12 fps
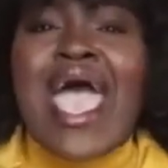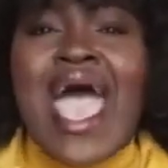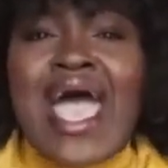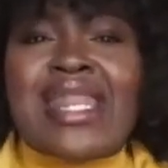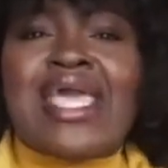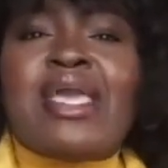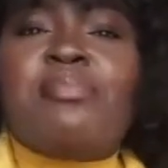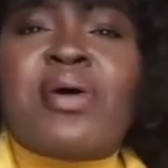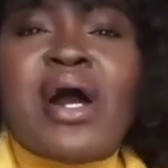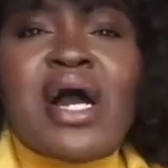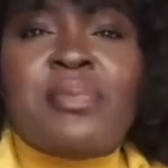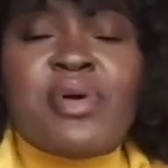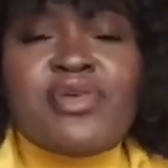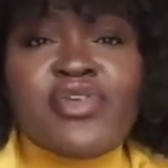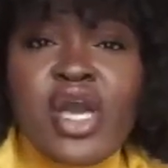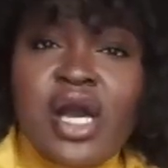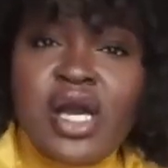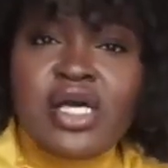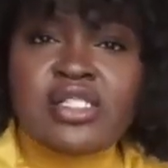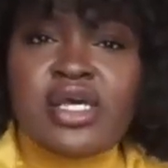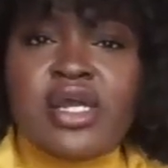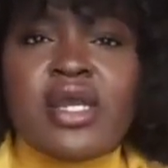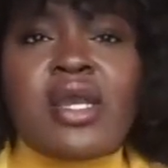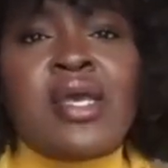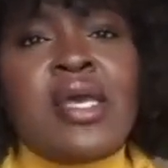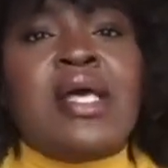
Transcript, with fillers: add a pop of color.